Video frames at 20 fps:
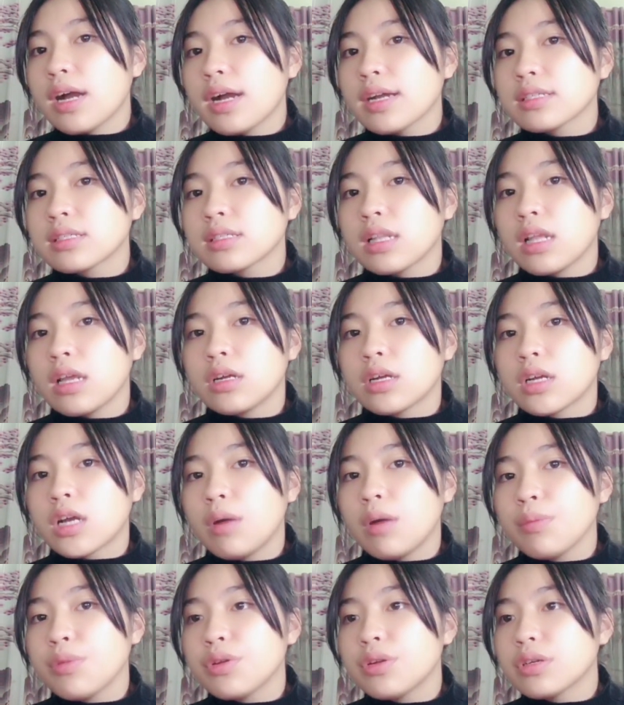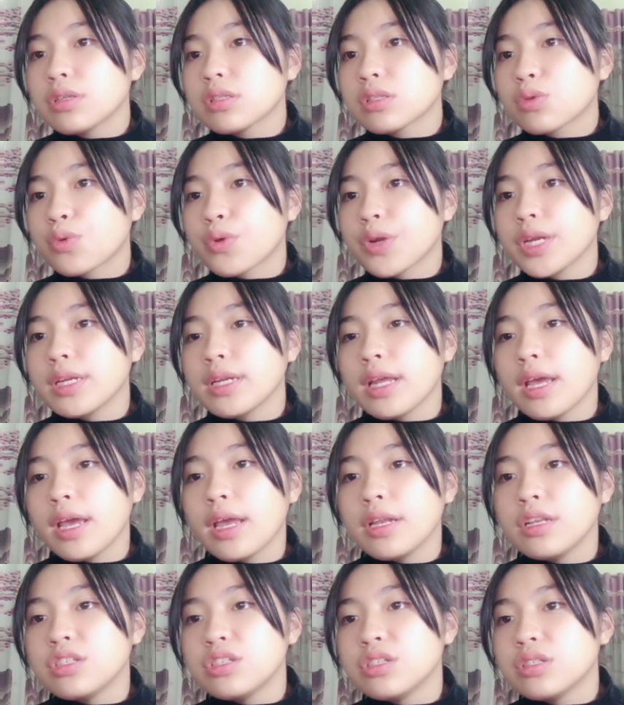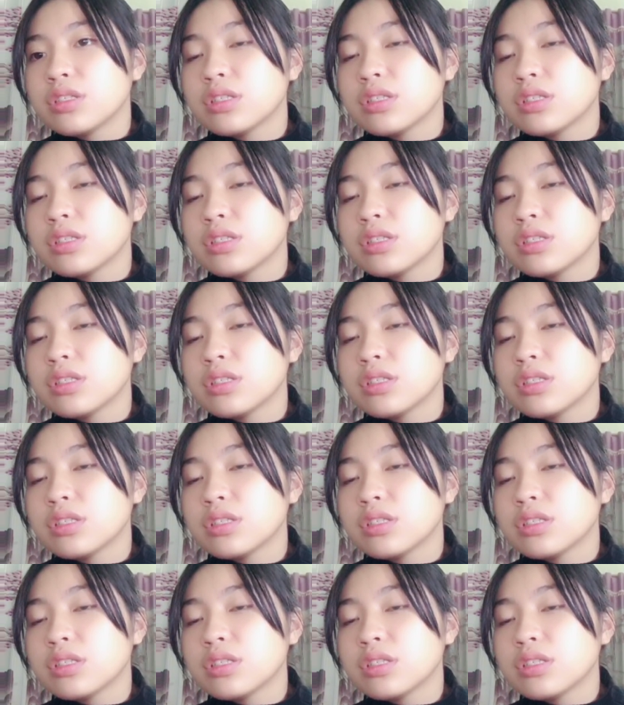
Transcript: acts like a computer screen and